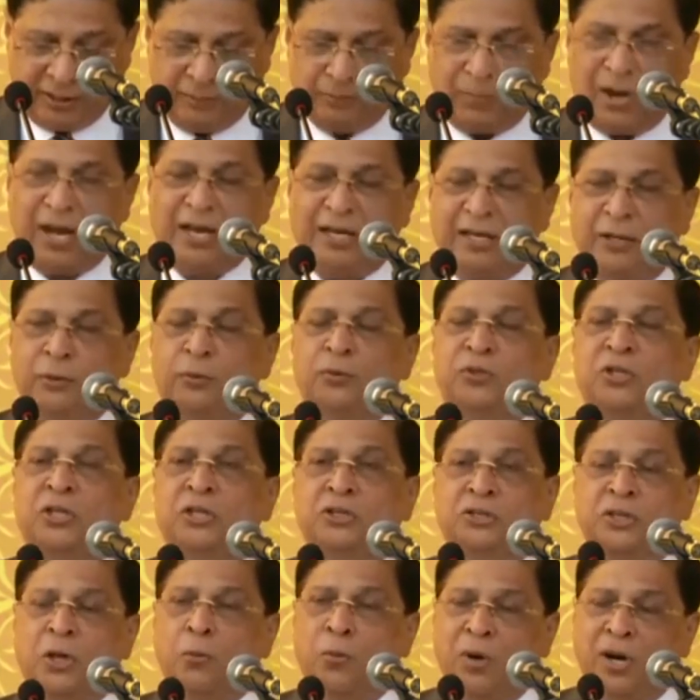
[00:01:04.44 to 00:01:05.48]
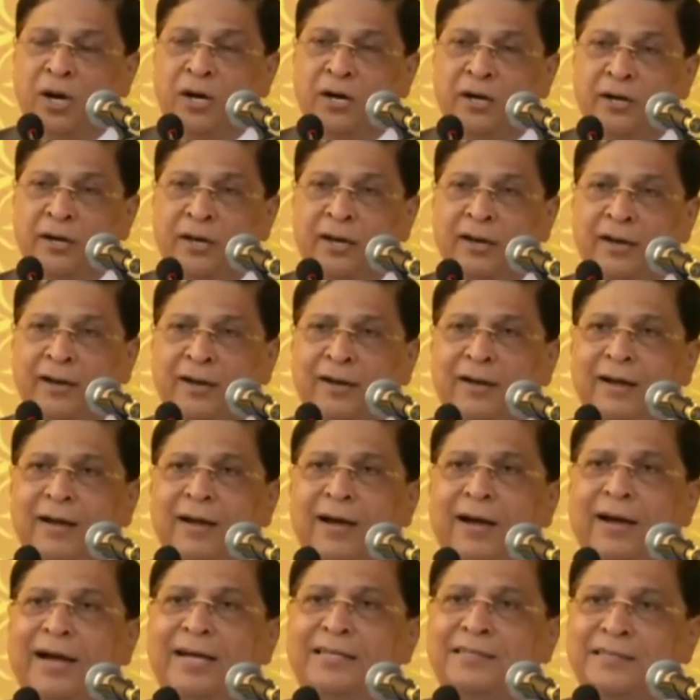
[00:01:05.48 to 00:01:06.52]
by using the word
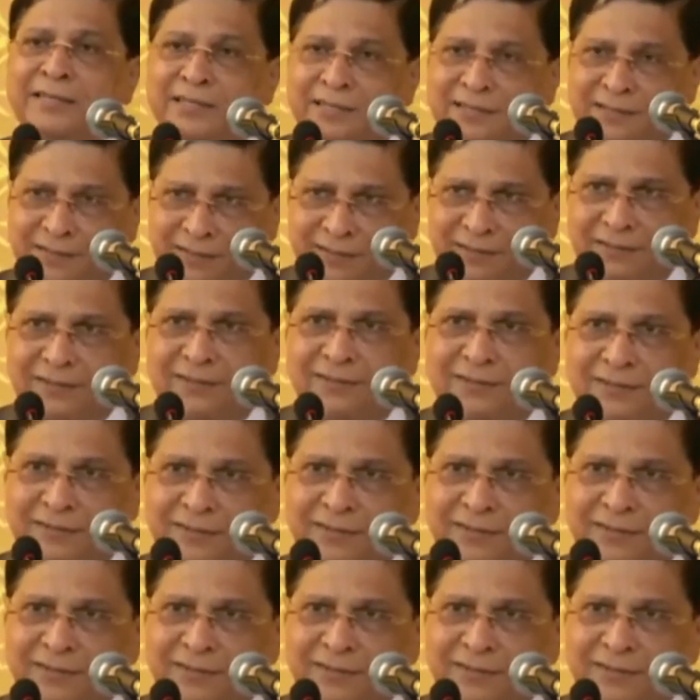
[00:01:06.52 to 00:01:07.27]
assistance.